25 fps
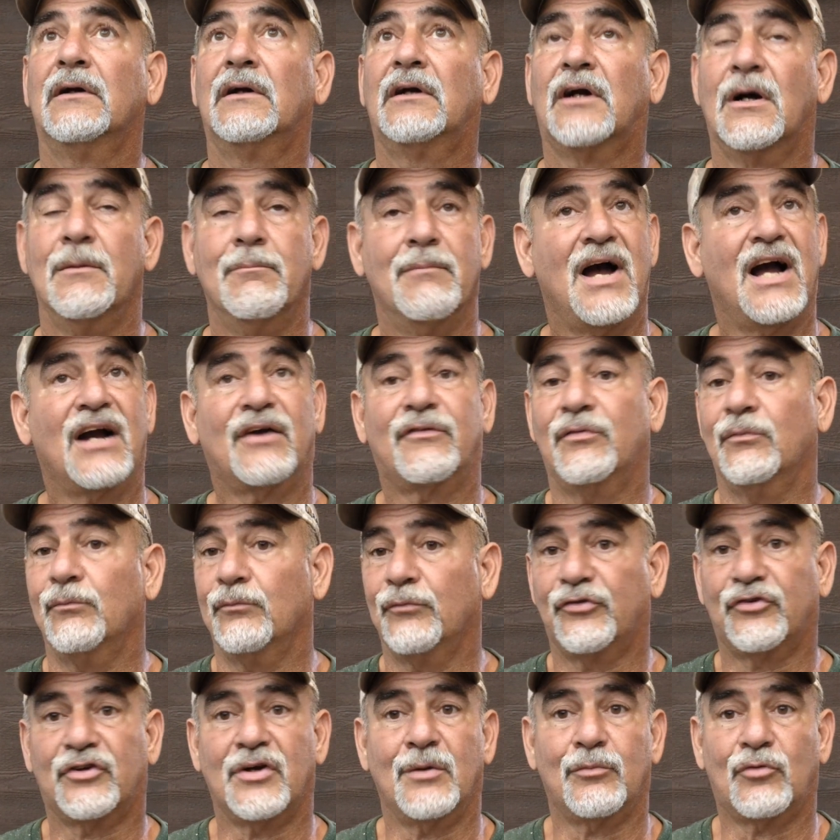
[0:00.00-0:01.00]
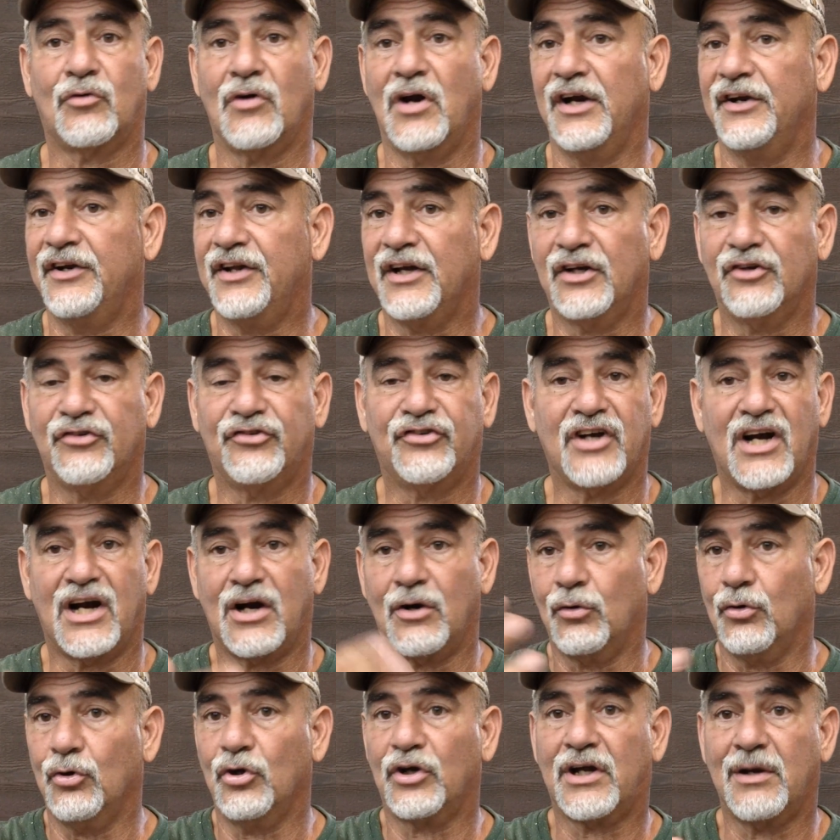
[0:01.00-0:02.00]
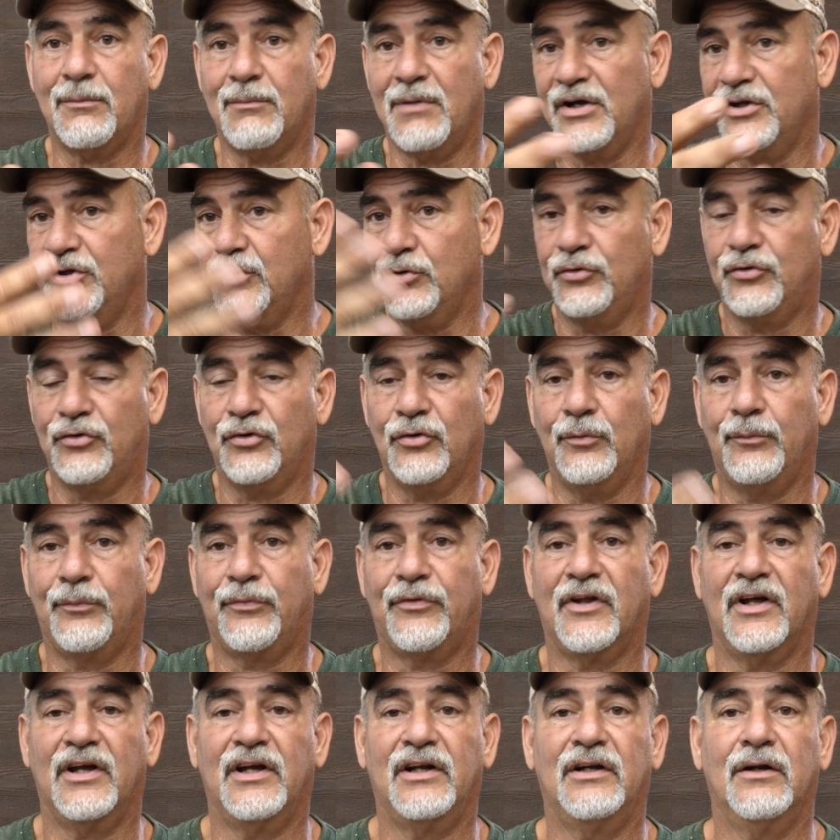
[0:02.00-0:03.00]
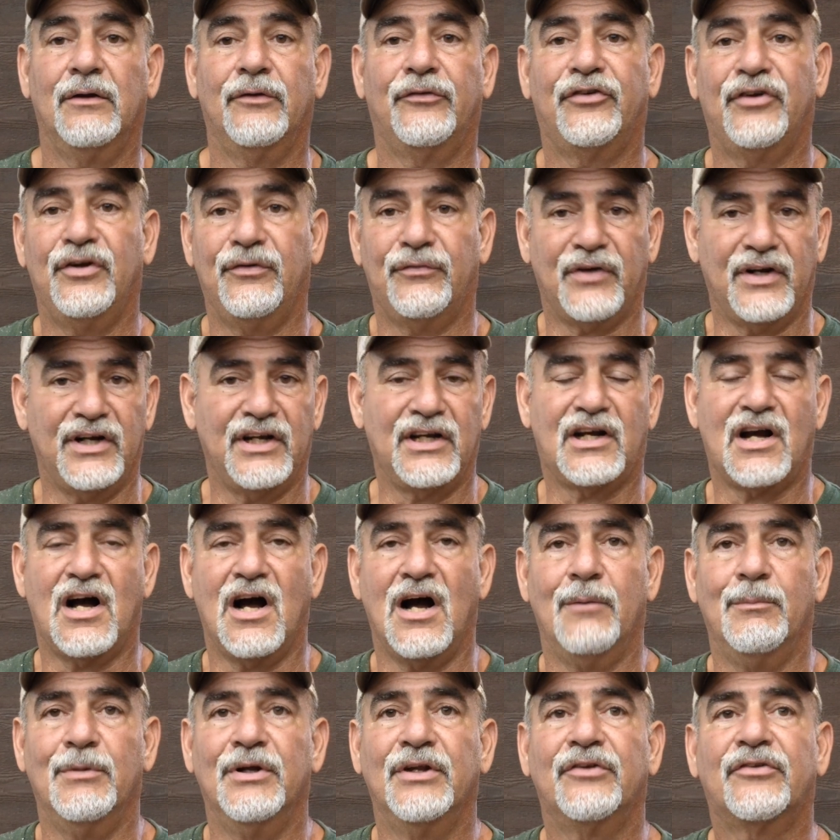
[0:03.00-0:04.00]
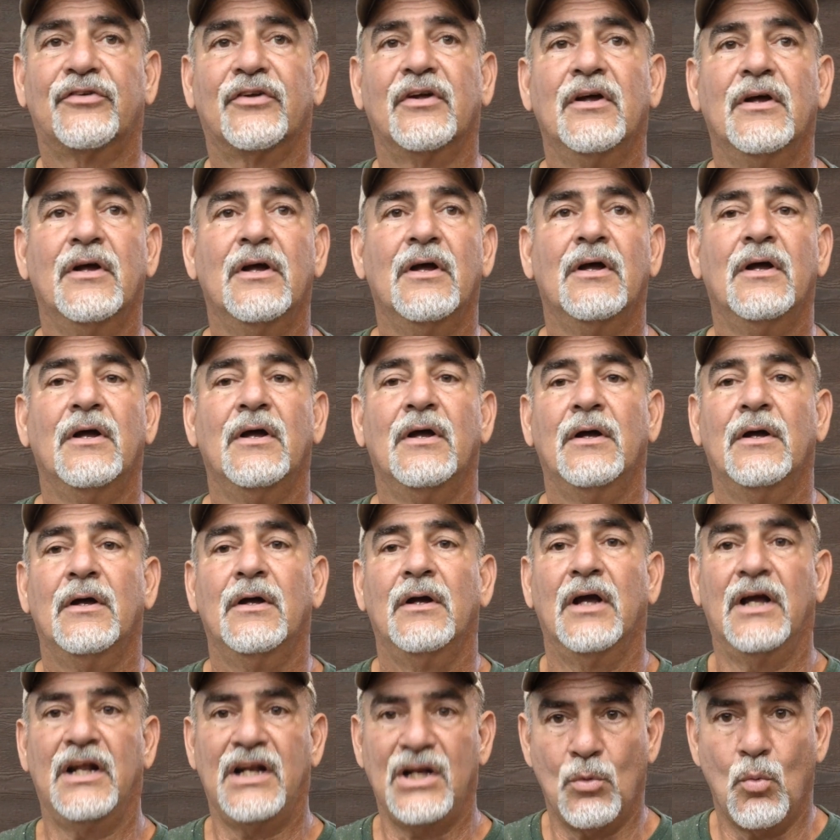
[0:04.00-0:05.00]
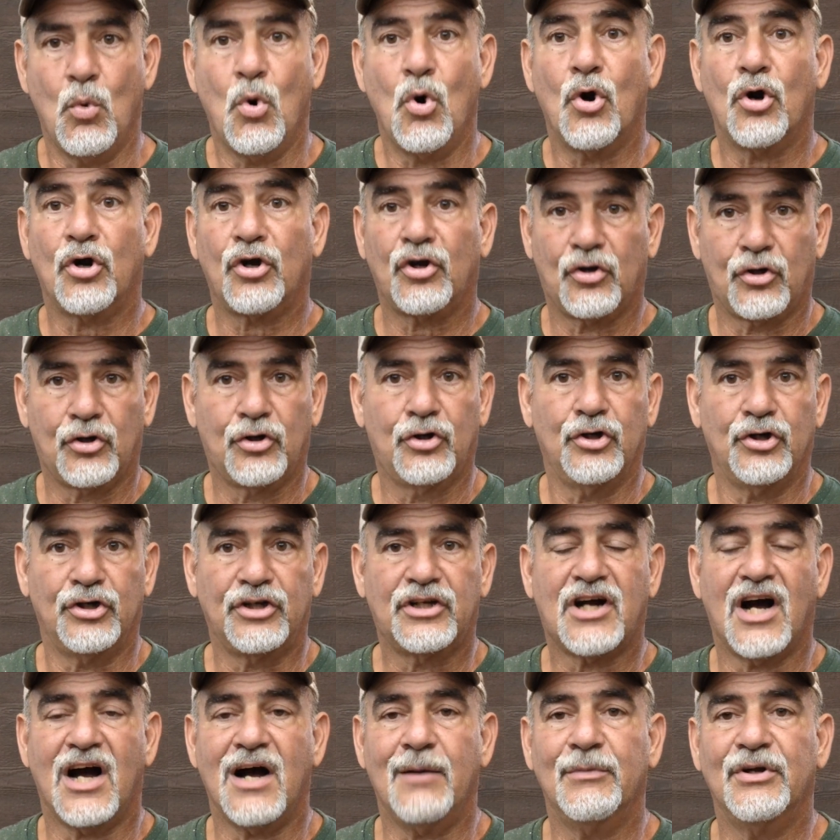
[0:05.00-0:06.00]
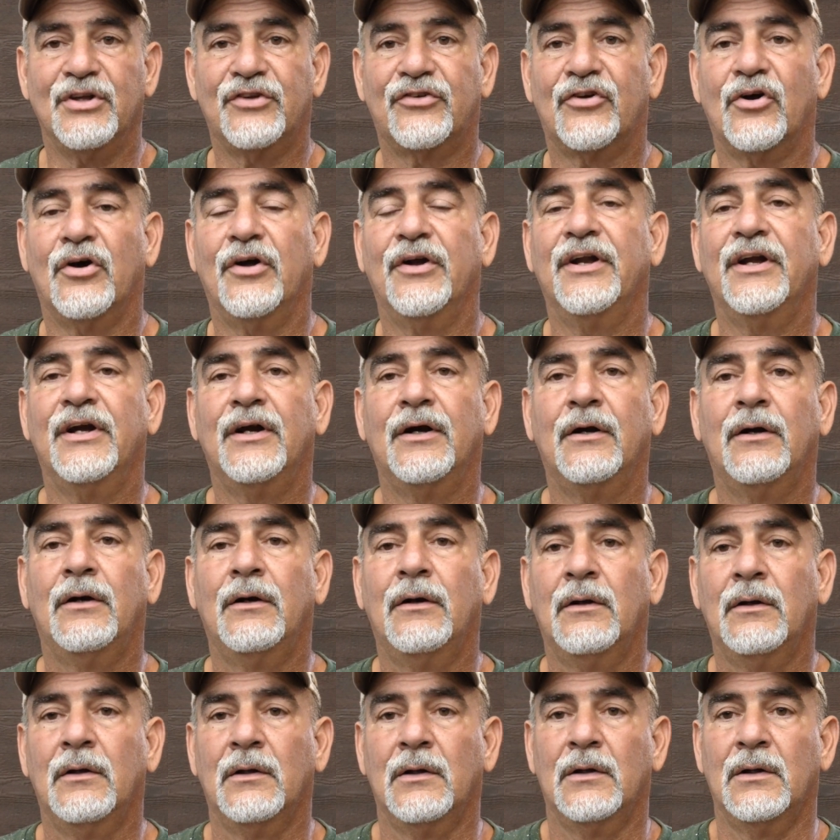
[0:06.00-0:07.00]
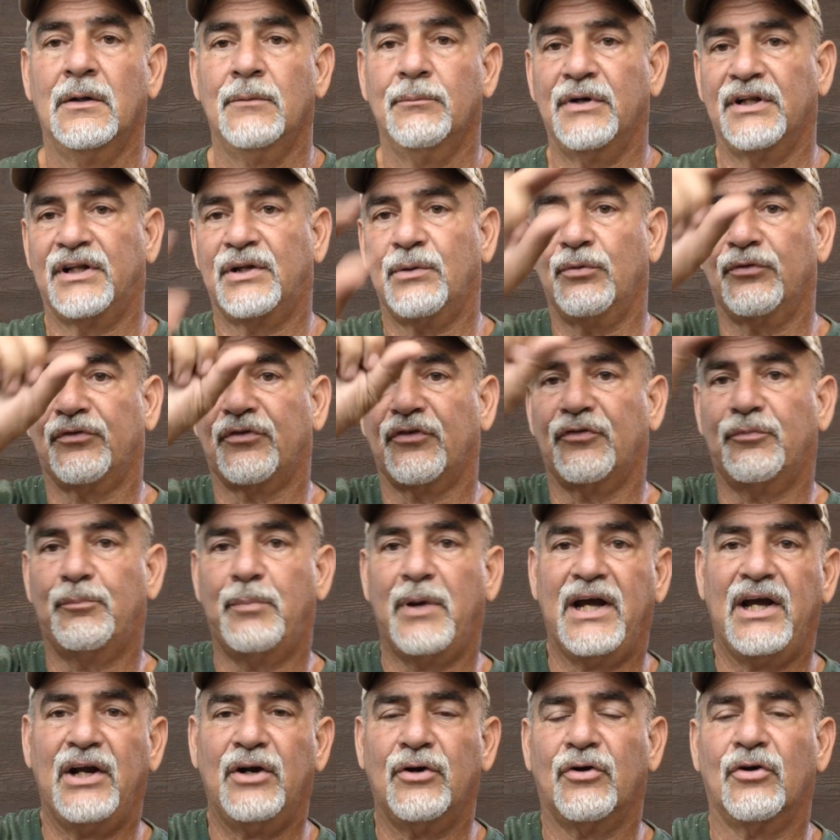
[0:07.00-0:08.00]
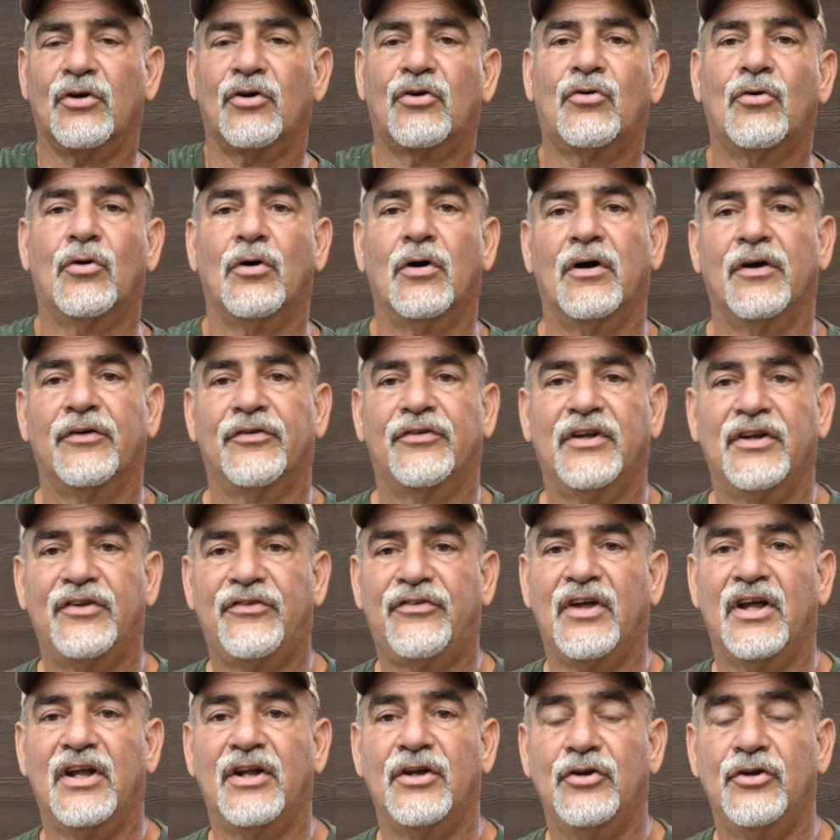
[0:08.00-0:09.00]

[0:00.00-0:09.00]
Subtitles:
come back from stump grinding, take a shower, look at my YouTube thing to see if any comments, and there were good comments on there. But there was this banner across that said,